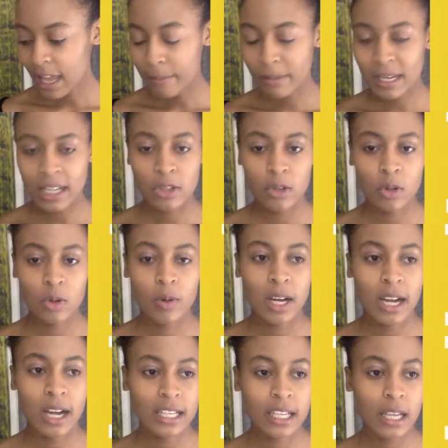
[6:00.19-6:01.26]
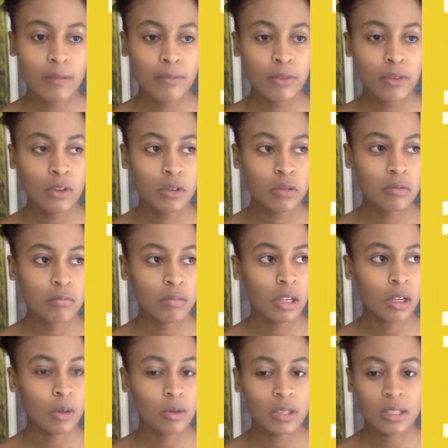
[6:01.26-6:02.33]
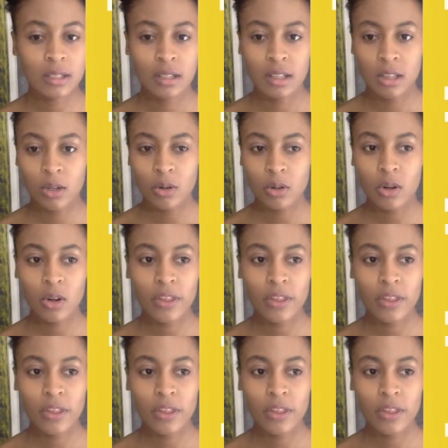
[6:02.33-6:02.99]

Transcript: and be like, you know what, I came for clothes, They'll